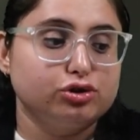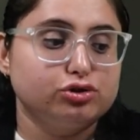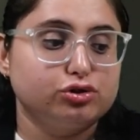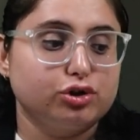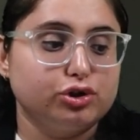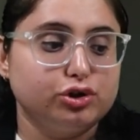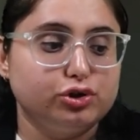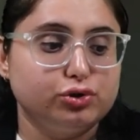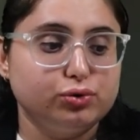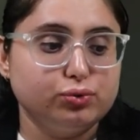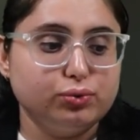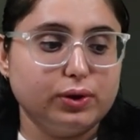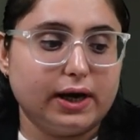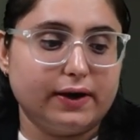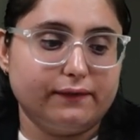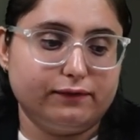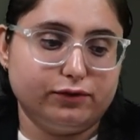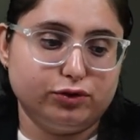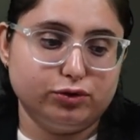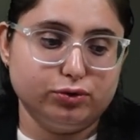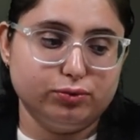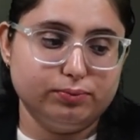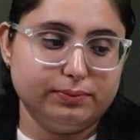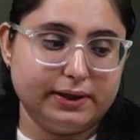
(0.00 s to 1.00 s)
So you
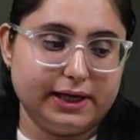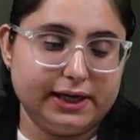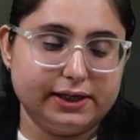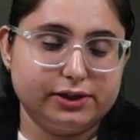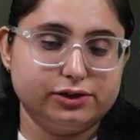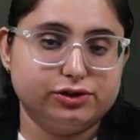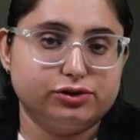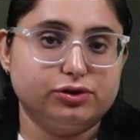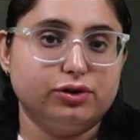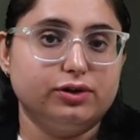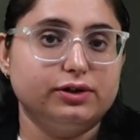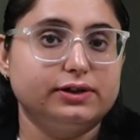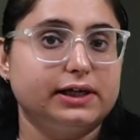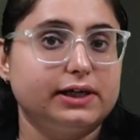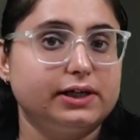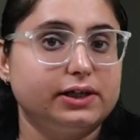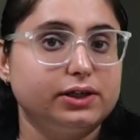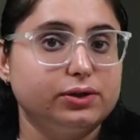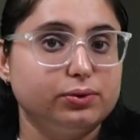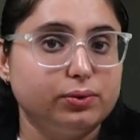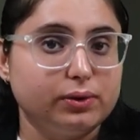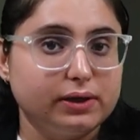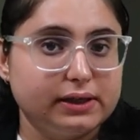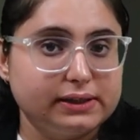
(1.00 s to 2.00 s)
have to make sure
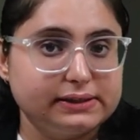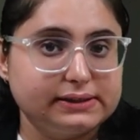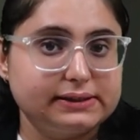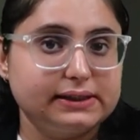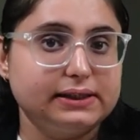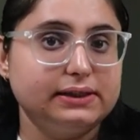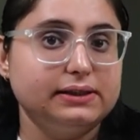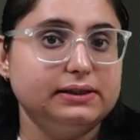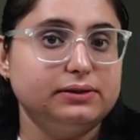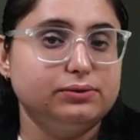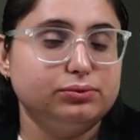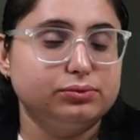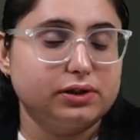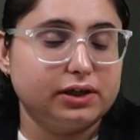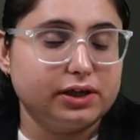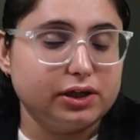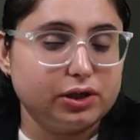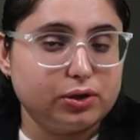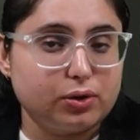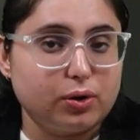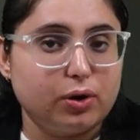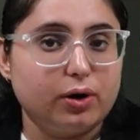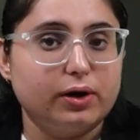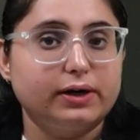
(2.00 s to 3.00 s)
that you listen to the
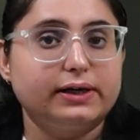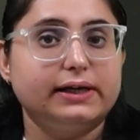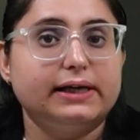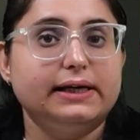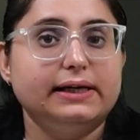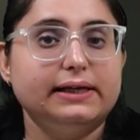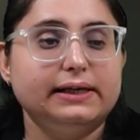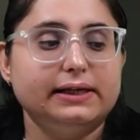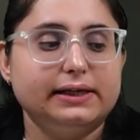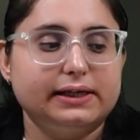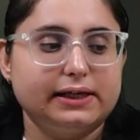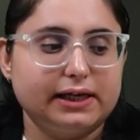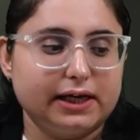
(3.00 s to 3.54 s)
recording